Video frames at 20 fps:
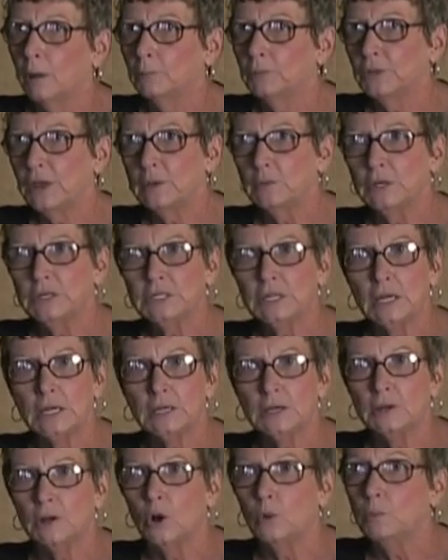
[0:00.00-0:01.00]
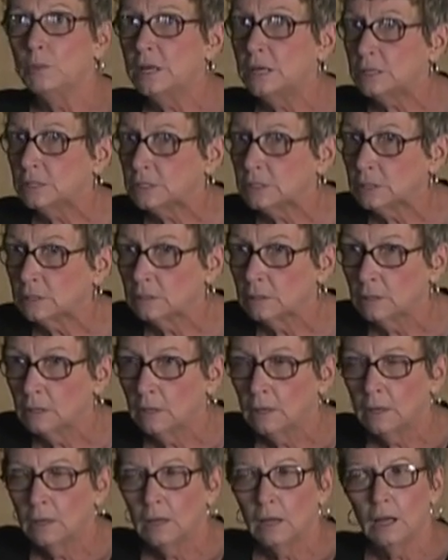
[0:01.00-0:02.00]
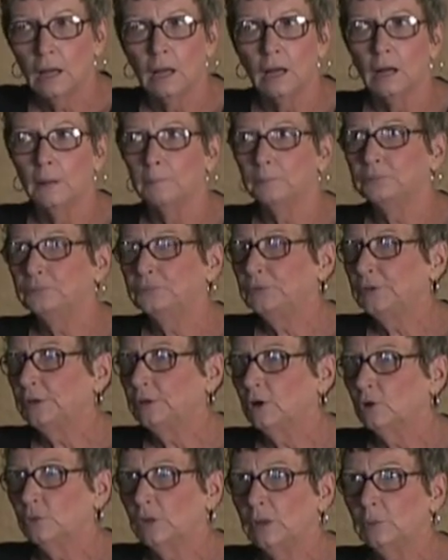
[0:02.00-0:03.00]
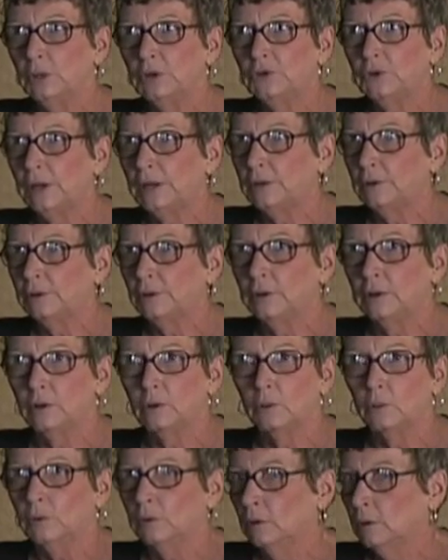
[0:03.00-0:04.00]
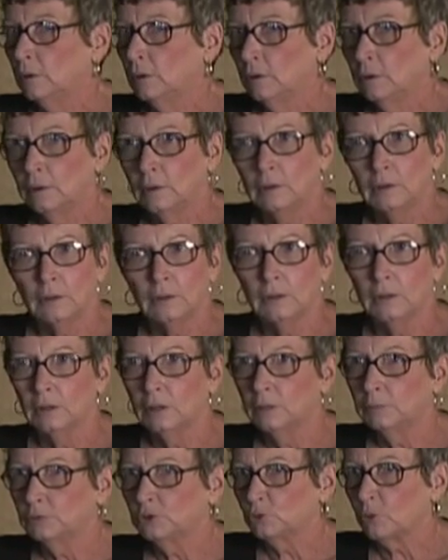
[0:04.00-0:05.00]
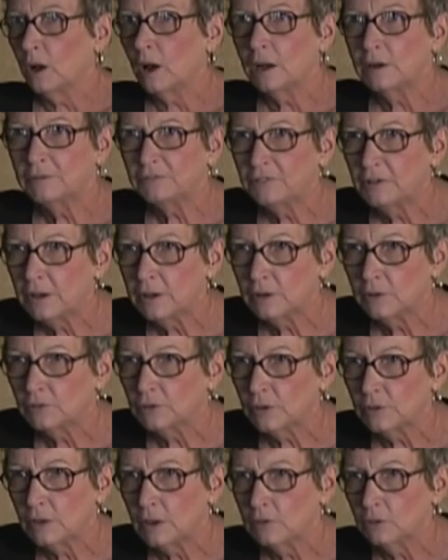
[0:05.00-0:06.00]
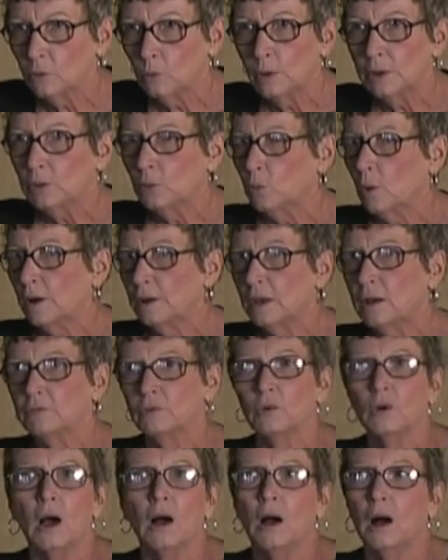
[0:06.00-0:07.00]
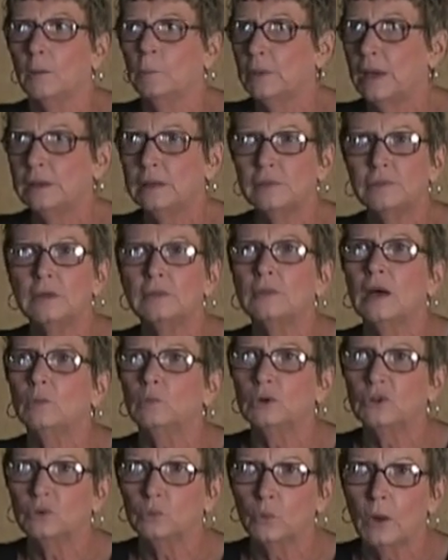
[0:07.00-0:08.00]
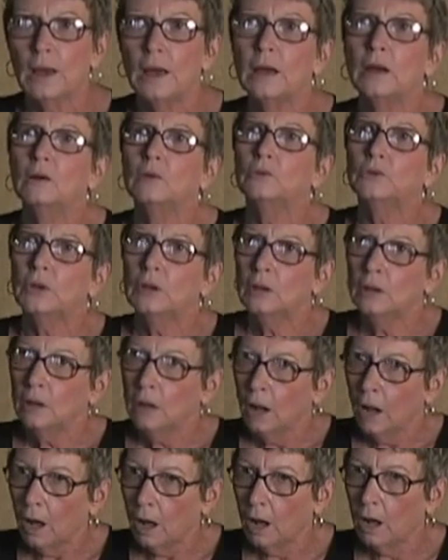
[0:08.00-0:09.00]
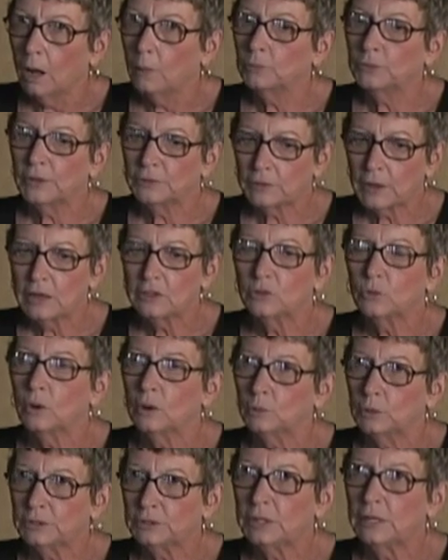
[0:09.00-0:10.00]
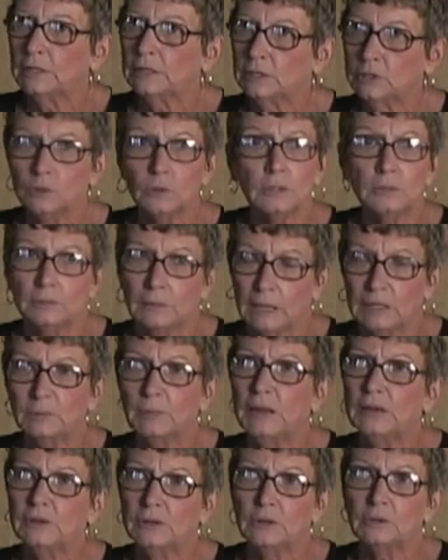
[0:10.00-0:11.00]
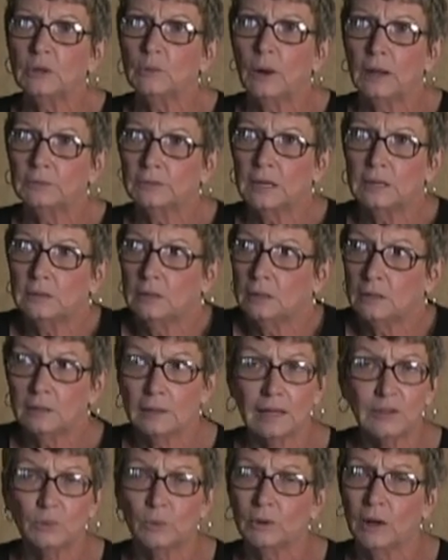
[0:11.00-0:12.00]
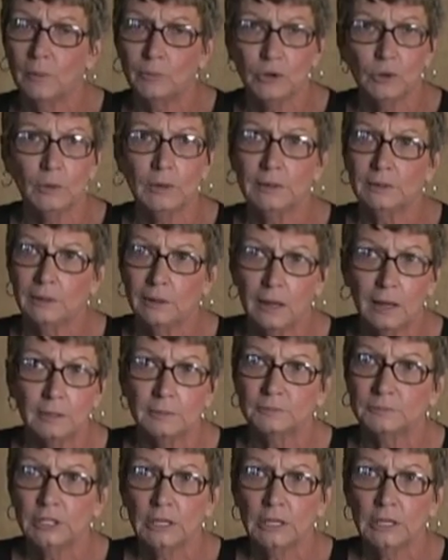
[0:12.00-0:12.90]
They would take, mint. They would take, dried figs in the winter, whatever. Anything that was around that they thought would taste good, that's basically what they did, and that's what I'm doing today.